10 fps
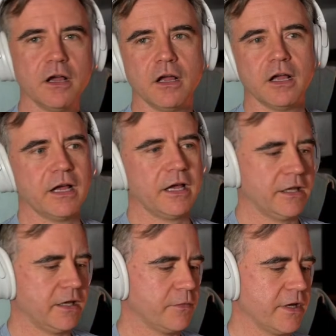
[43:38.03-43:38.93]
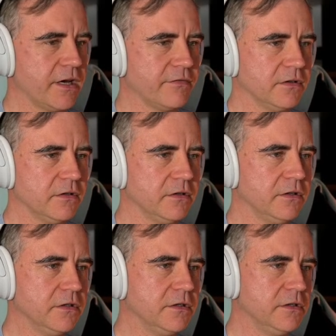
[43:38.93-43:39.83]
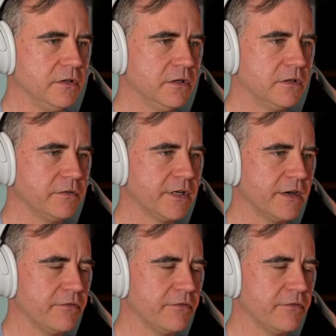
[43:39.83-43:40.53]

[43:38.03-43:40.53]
And then we have, what do we have